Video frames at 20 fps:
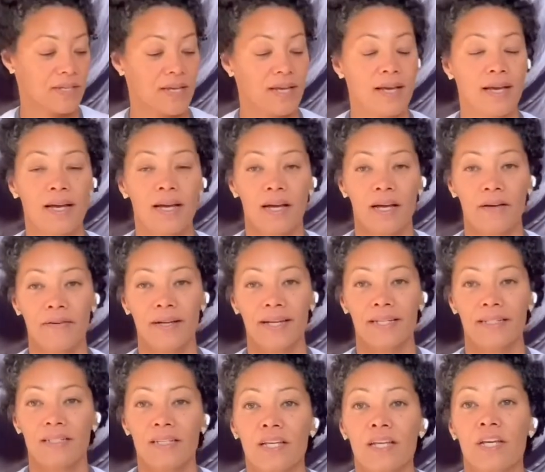All right,
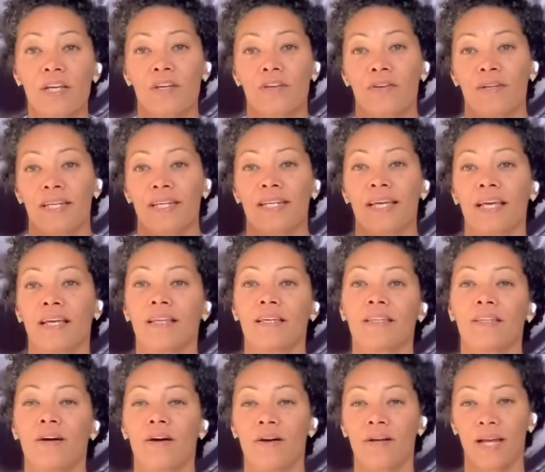you're inhaling the
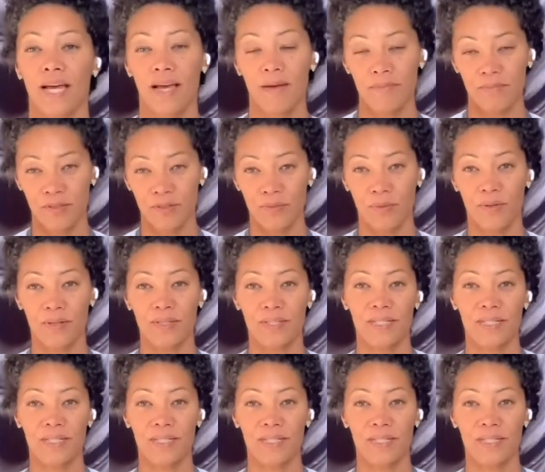heart up towards